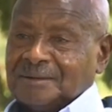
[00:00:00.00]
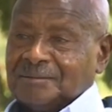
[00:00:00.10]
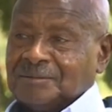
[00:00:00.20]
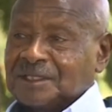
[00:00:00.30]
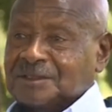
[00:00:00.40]

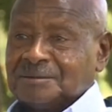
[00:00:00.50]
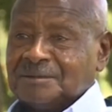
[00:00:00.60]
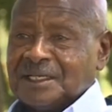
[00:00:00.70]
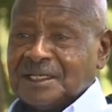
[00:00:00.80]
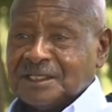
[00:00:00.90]
But
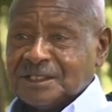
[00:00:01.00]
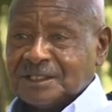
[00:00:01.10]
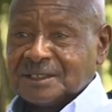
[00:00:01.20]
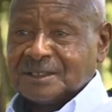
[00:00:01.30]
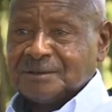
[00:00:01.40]
my elite
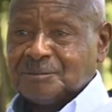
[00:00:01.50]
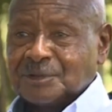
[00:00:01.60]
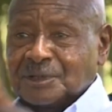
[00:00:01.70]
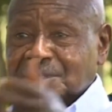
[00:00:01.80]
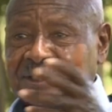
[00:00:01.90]

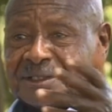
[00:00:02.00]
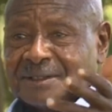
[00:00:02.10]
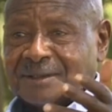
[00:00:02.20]
blocked it.